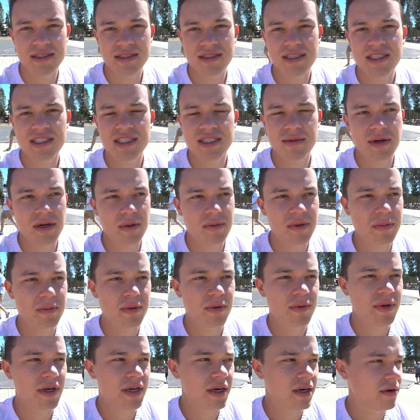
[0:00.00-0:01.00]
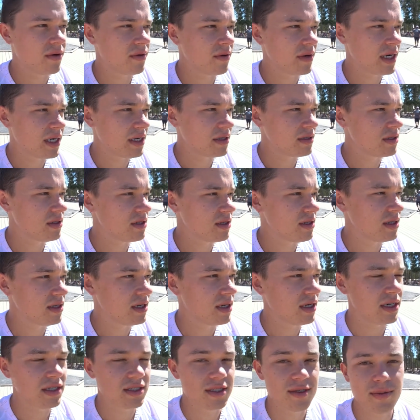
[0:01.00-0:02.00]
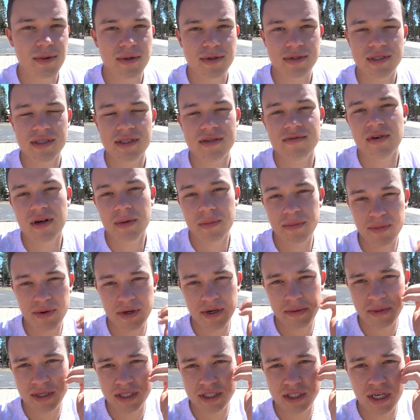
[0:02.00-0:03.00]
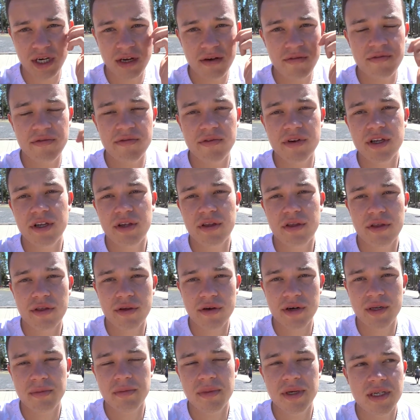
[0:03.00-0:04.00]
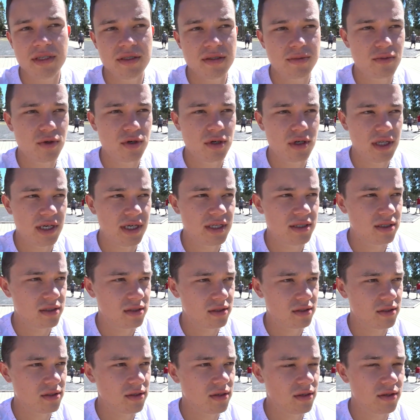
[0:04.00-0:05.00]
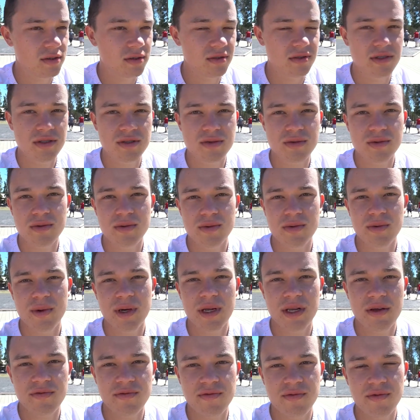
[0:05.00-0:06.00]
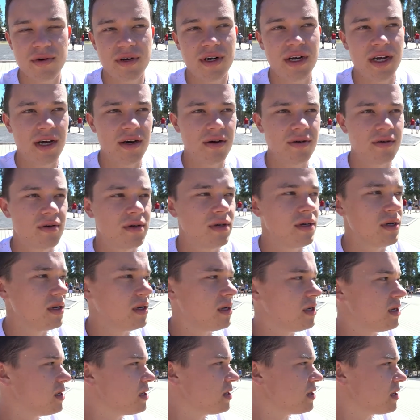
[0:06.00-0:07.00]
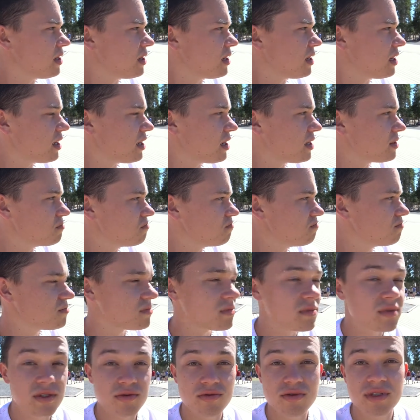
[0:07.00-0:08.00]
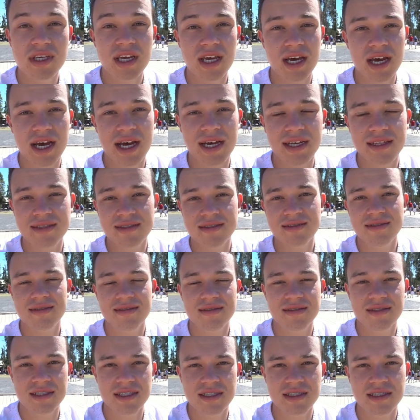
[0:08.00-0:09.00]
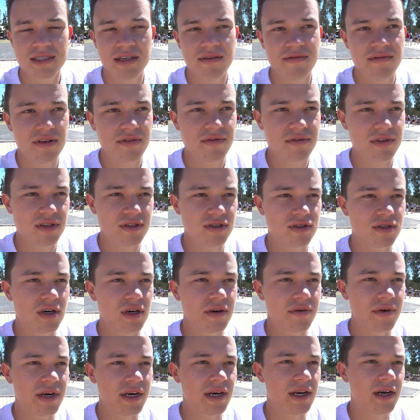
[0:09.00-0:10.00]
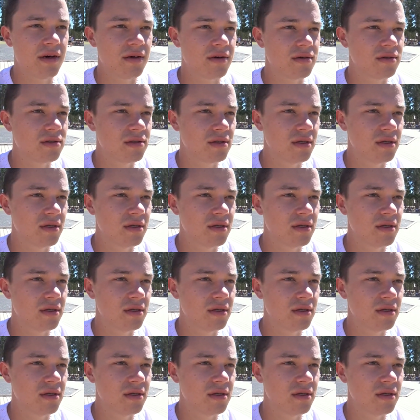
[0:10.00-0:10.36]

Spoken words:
a decent amount of people waiting around. Supposed to erupt pretty much every 30 minutes more or less, so that's what we're waiting for now. It's really hot. The sun's definitely really strong right now,